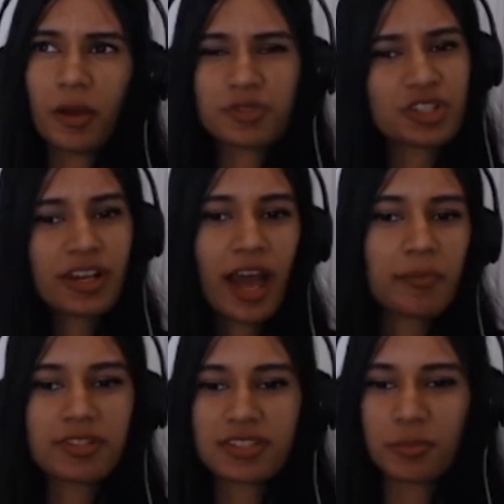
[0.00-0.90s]
sure it
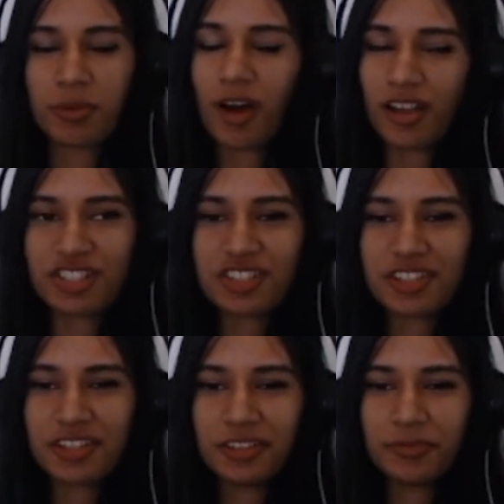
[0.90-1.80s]
happens
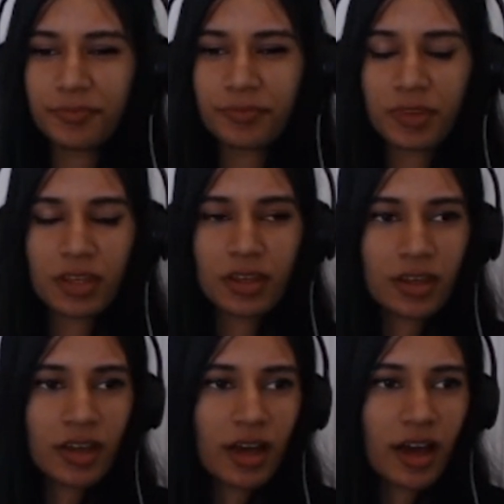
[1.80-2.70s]
subconsciously.
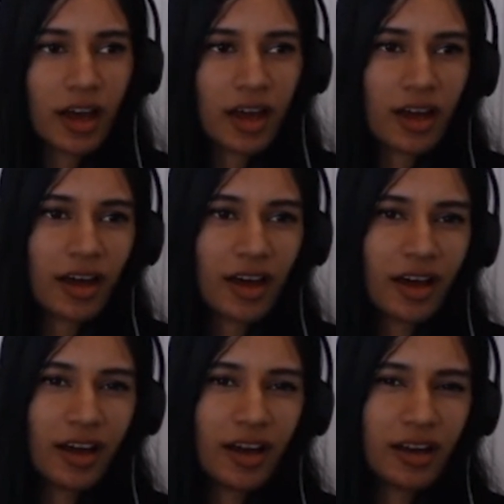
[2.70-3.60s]

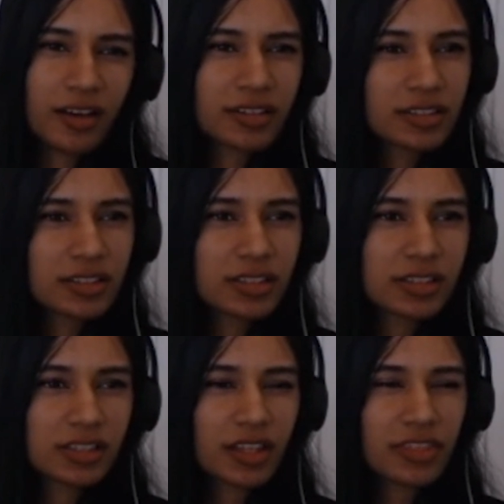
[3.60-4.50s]

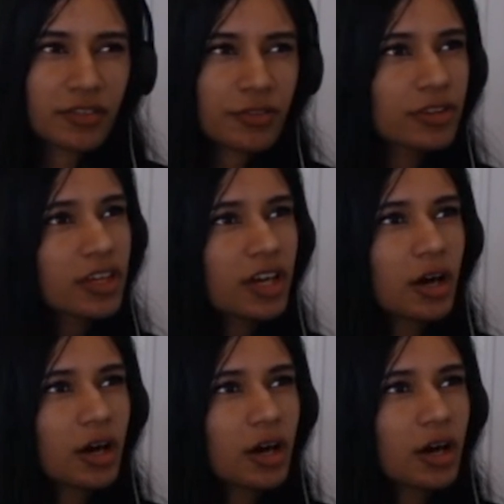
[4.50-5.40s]
Nothing really
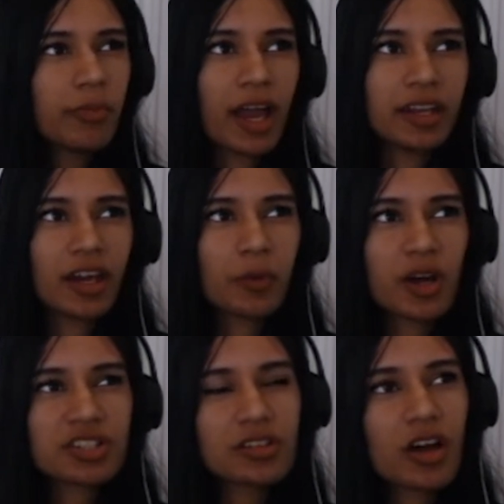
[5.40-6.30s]
comes to mind.
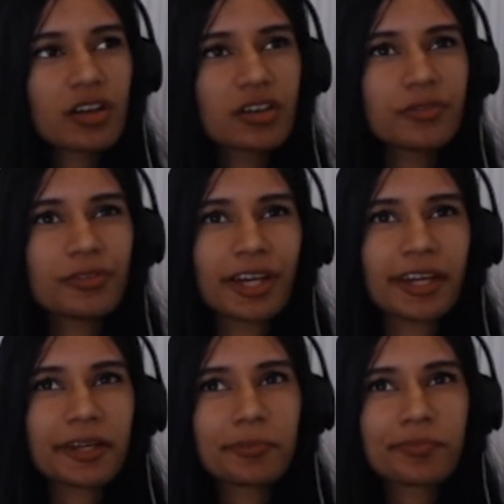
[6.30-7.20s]
I watch a lot of
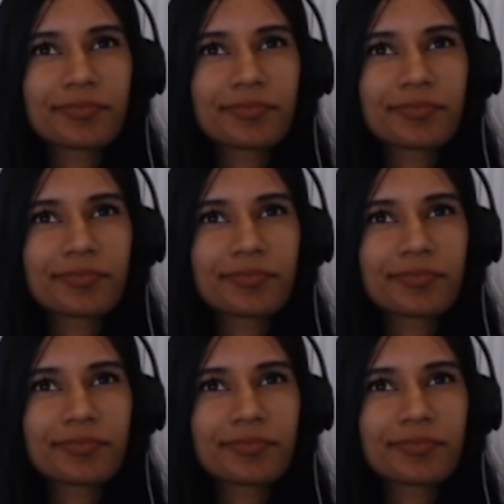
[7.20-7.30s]
like